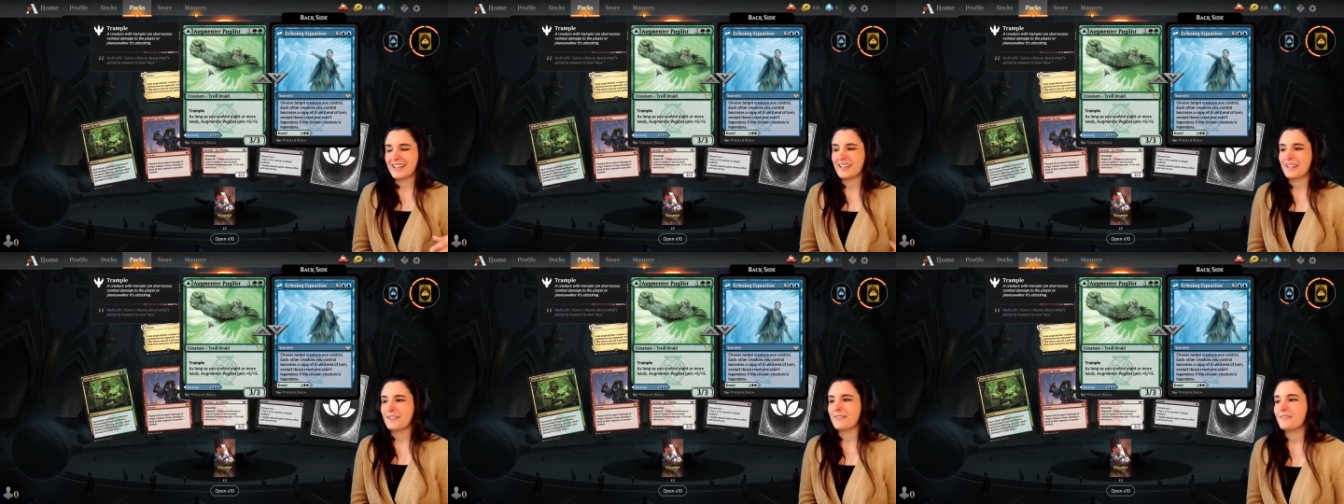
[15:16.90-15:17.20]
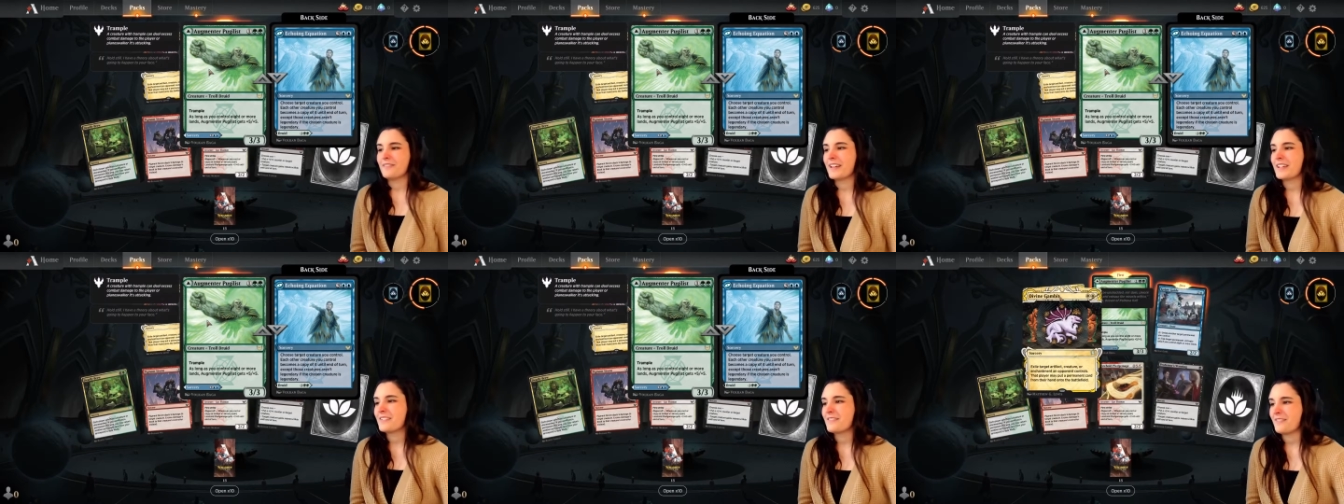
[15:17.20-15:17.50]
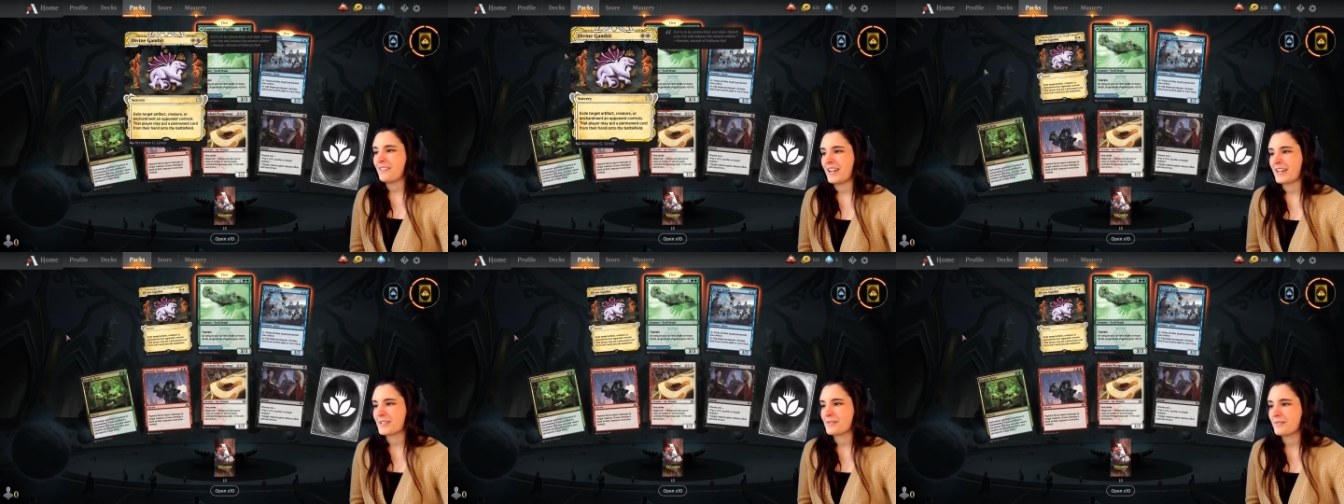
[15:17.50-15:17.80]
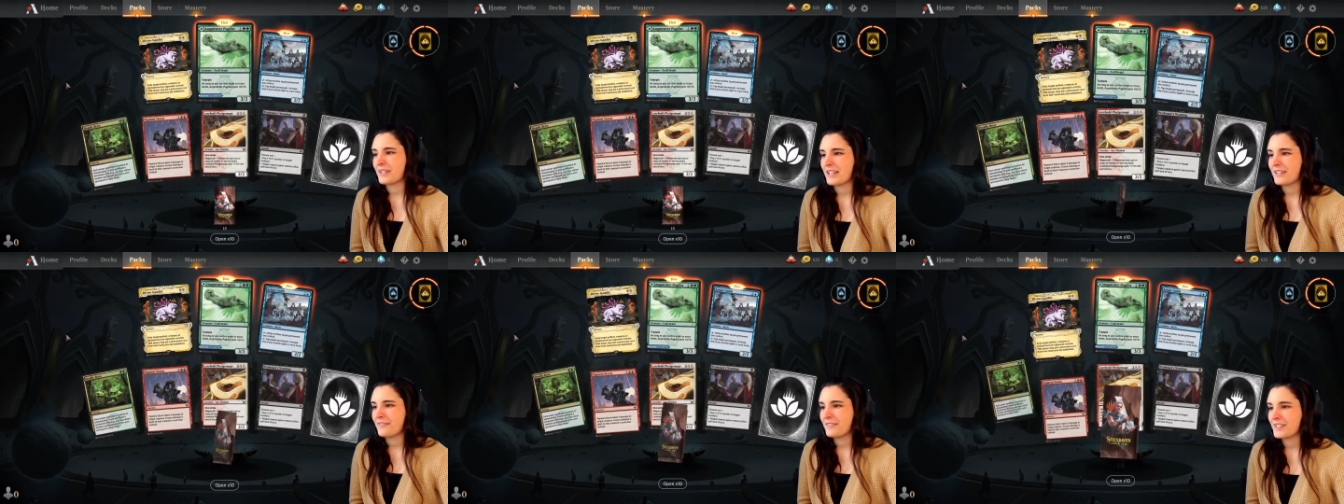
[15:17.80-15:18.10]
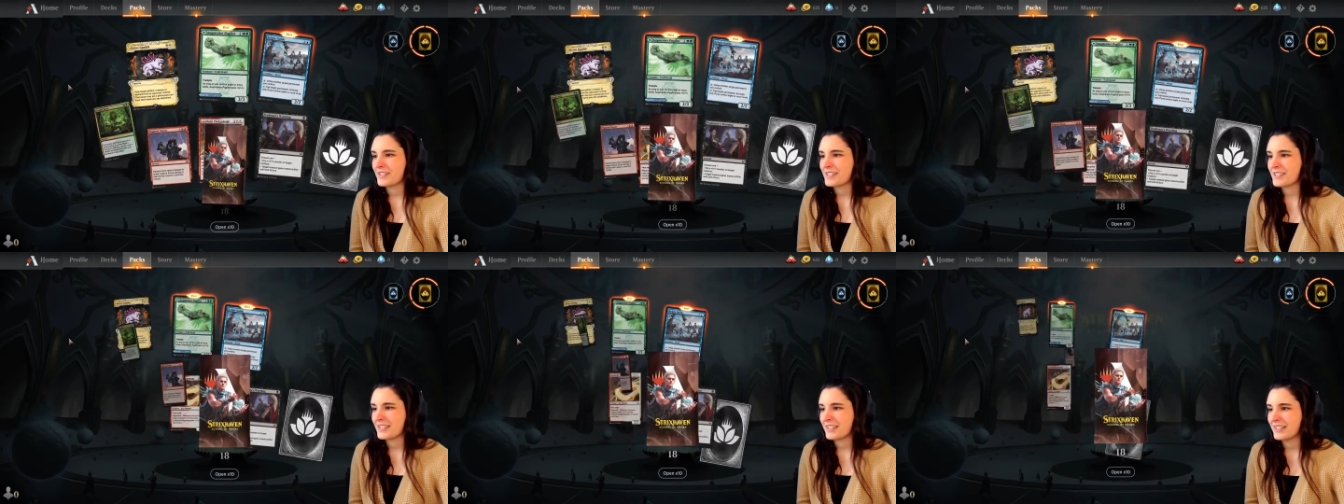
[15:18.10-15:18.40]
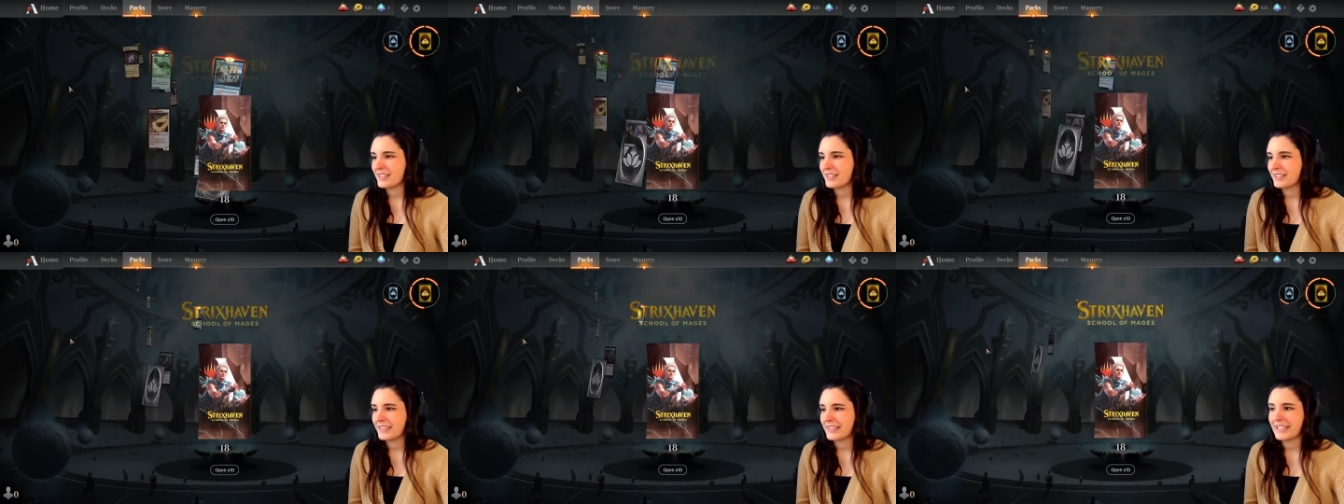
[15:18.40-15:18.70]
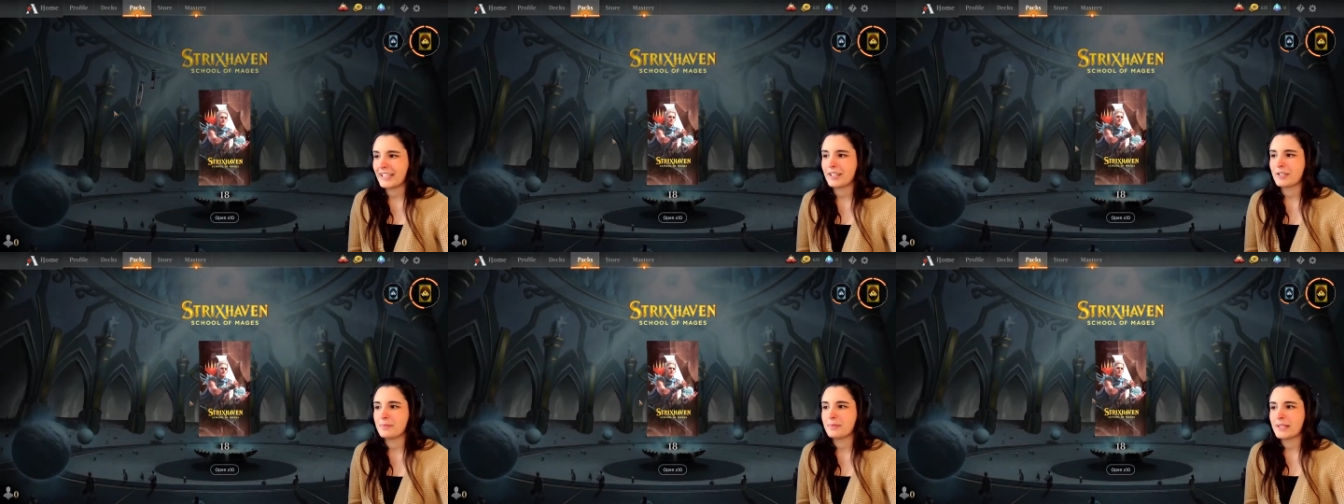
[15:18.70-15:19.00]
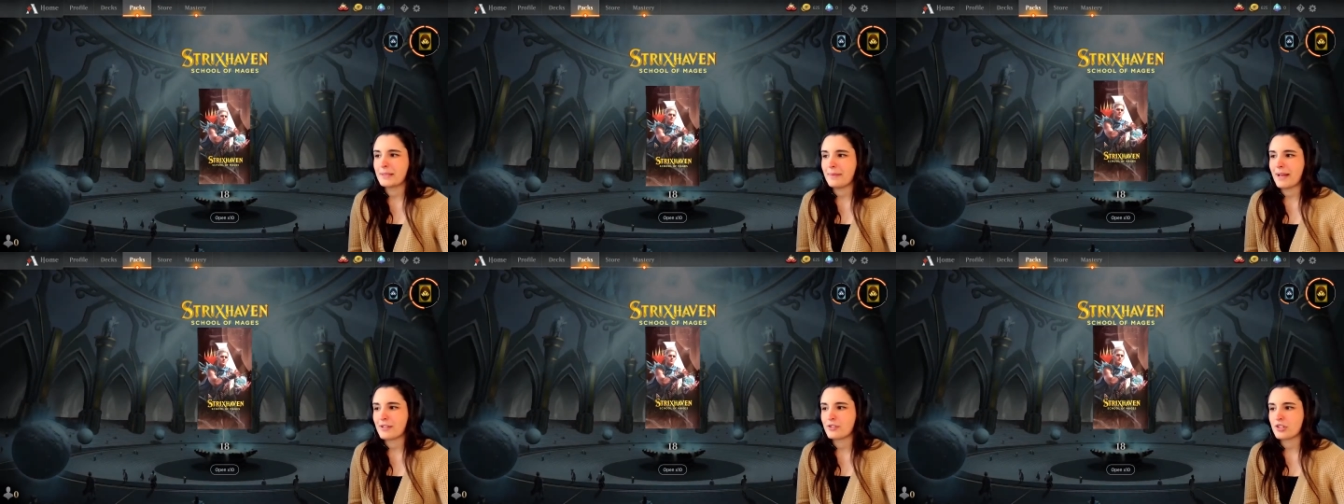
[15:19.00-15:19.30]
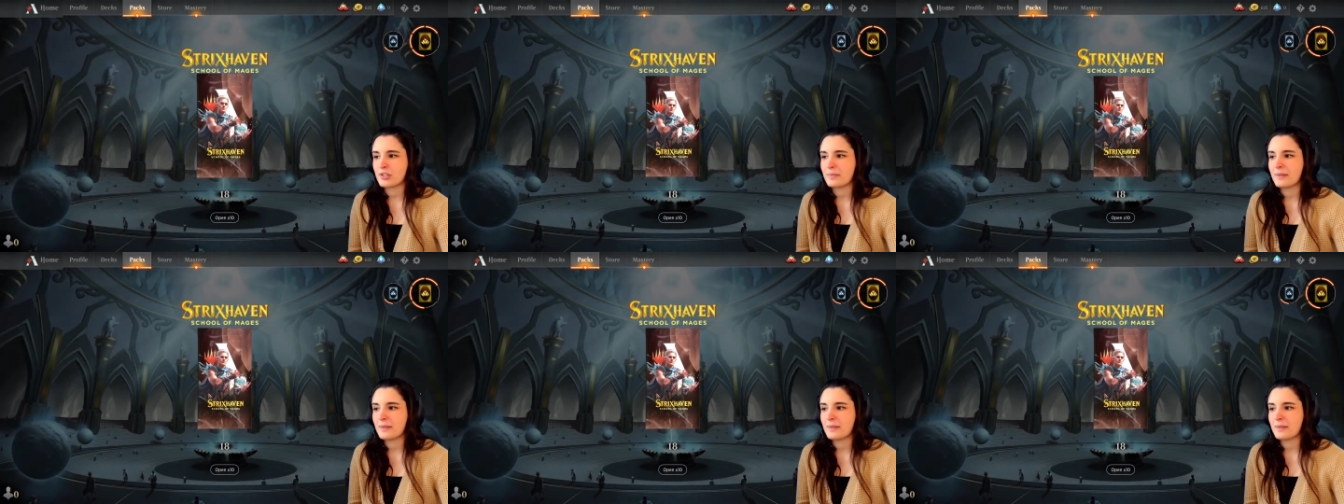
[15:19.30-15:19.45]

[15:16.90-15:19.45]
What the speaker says: Fun fact, when I first started learning how to play Magic,